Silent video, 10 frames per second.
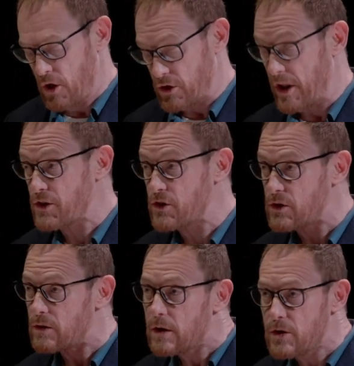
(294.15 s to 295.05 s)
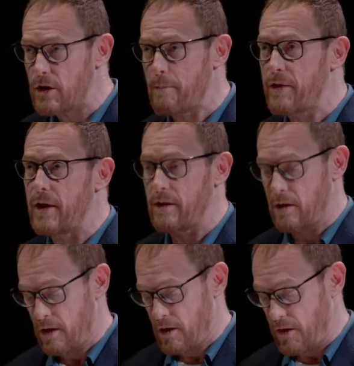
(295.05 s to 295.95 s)
So that's
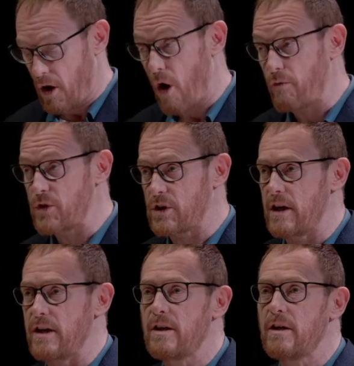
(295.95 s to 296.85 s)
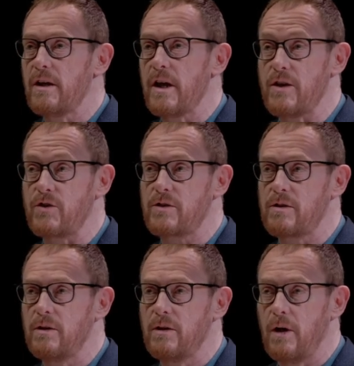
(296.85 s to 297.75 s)
something that obviously is